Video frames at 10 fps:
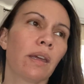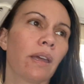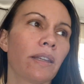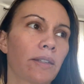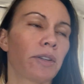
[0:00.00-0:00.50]

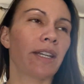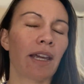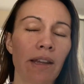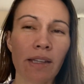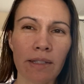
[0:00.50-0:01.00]
So
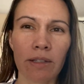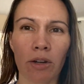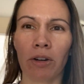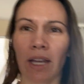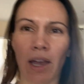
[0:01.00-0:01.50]
today's
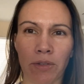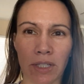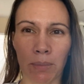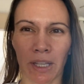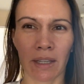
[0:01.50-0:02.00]
turning out
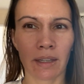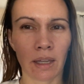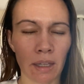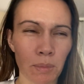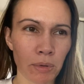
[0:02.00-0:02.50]
to be
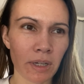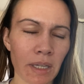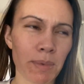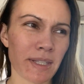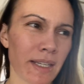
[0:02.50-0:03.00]
a pretty
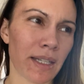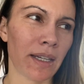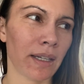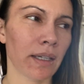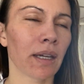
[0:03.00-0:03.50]
busy
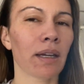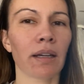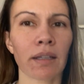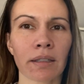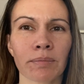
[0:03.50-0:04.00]
day.
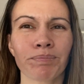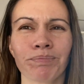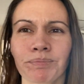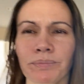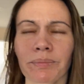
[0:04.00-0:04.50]

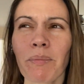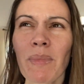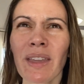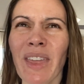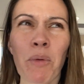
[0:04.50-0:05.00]

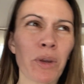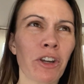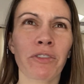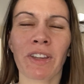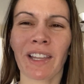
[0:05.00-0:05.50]
That
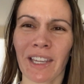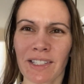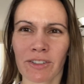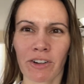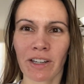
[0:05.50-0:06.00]
weird feeling is
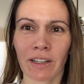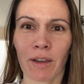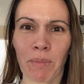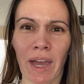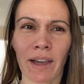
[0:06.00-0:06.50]
starting to
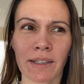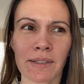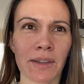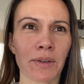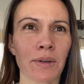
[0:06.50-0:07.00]
come back,
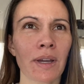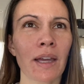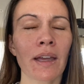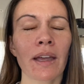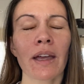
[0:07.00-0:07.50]
so
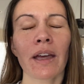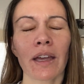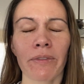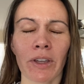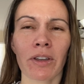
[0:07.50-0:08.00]
I
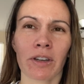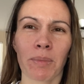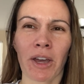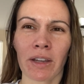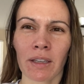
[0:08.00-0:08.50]
feel good
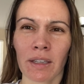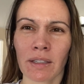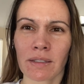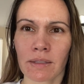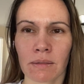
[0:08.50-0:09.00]
about
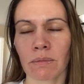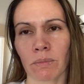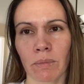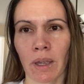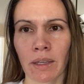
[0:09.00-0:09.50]
it.
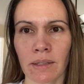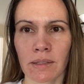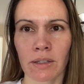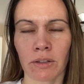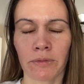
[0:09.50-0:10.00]
I
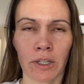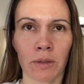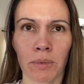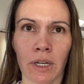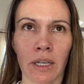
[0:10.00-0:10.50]
still feel
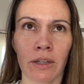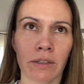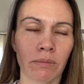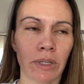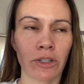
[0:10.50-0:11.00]
pretty good
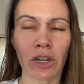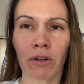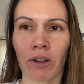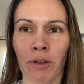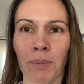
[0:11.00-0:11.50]
in
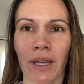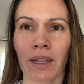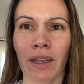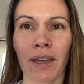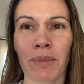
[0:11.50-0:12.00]
general,
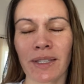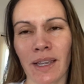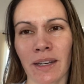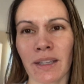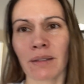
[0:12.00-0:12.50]
but I'm
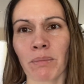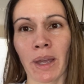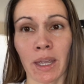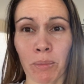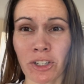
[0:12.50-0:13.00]
excited.
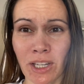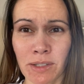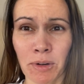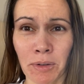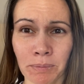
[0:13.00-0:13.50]
My
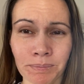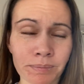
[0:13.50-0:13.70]
progesterone